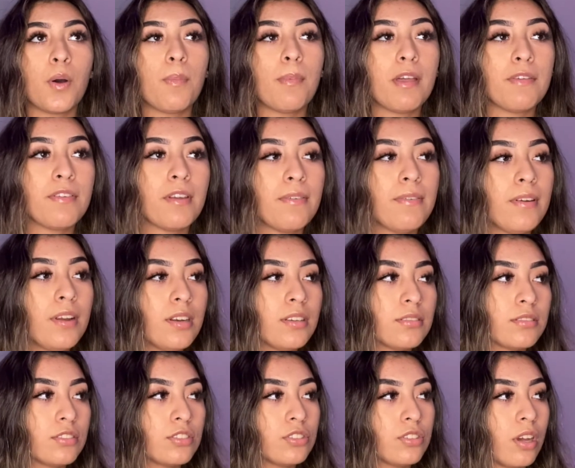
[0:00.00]
favorite
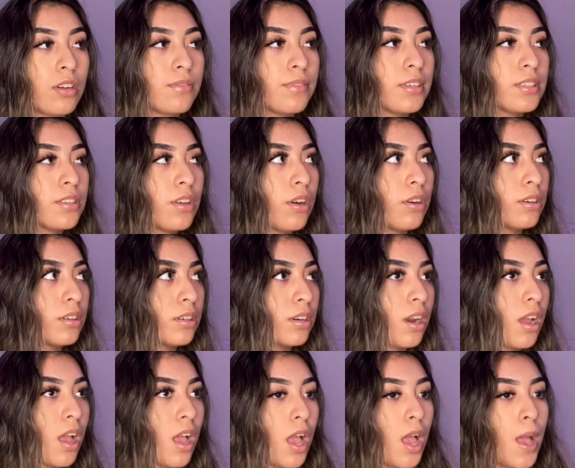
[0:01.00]
genres are
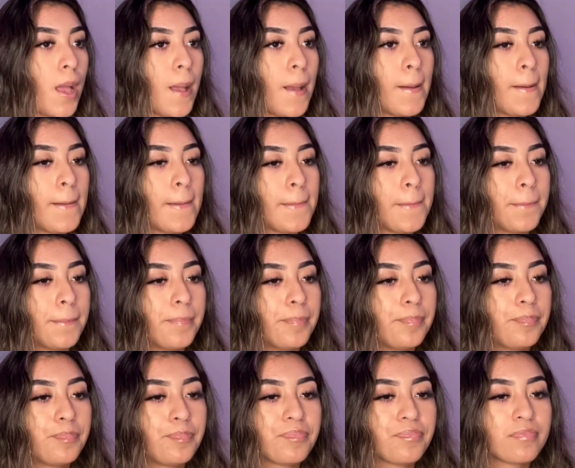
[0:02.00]
um,
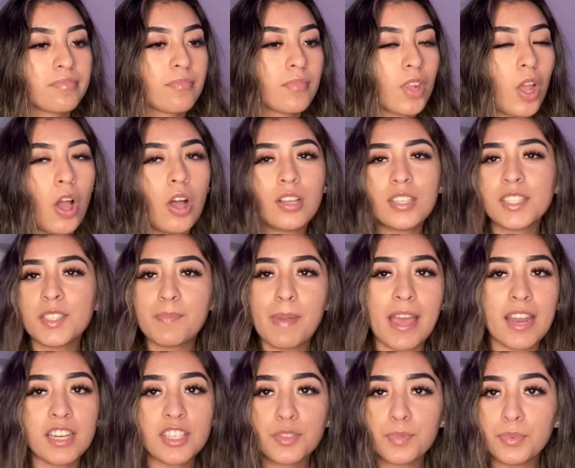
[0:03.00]
all
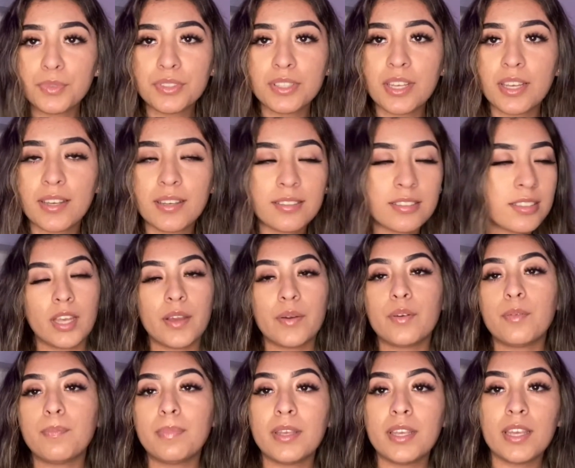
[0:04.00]
Spanish music. So it
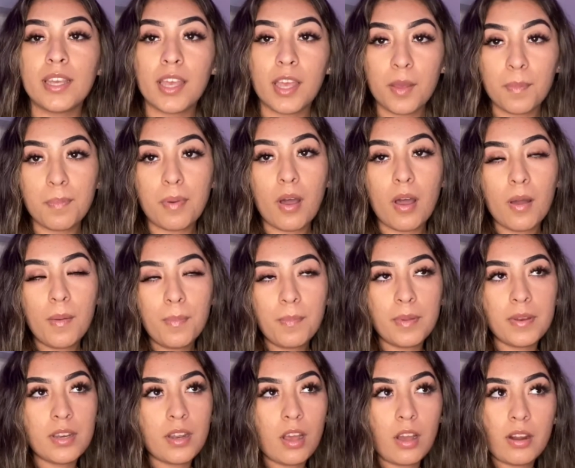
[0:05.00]
would be hip hop
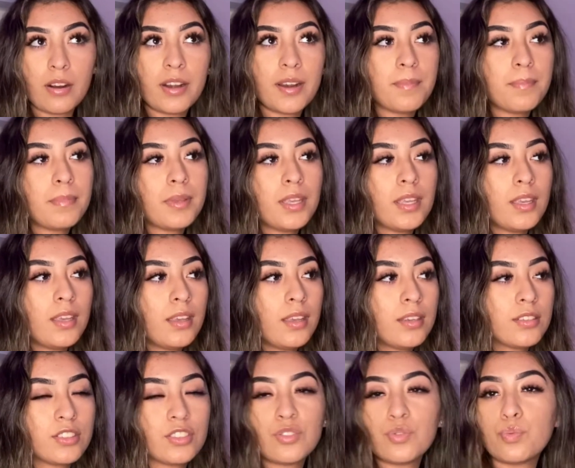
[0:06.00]
and R&B,
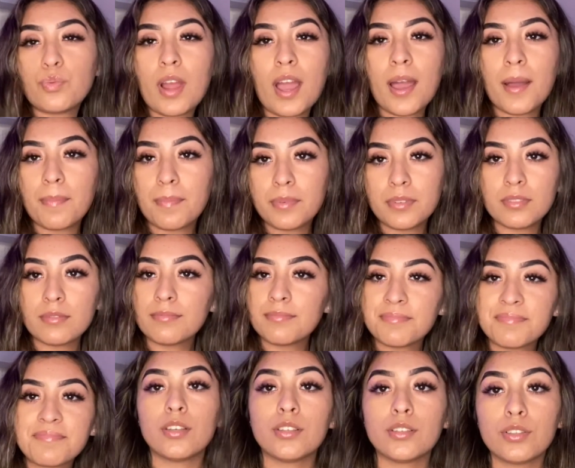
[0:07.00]
just rap. And
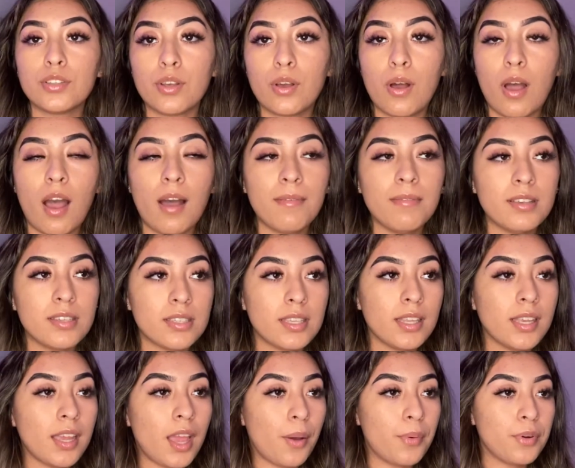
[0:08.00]
so
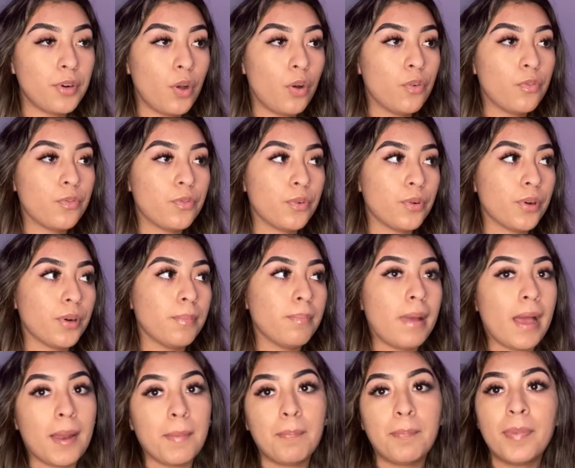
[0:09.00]
obviously I would go for
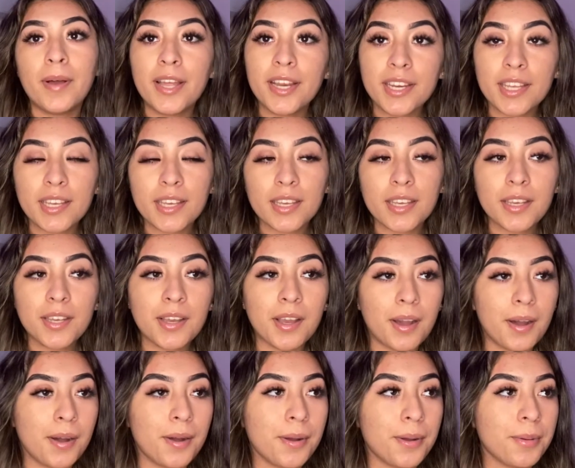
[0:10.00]
Bad Bunny,
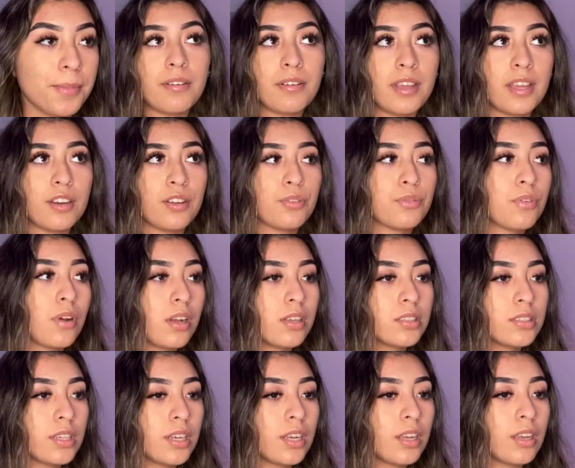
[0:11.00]
um, Ariana
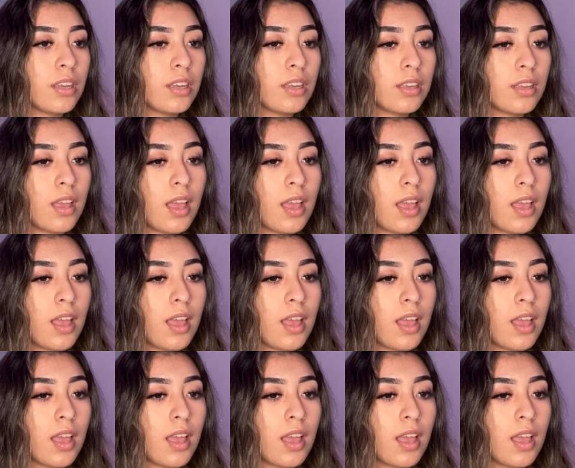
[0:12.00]
Grande,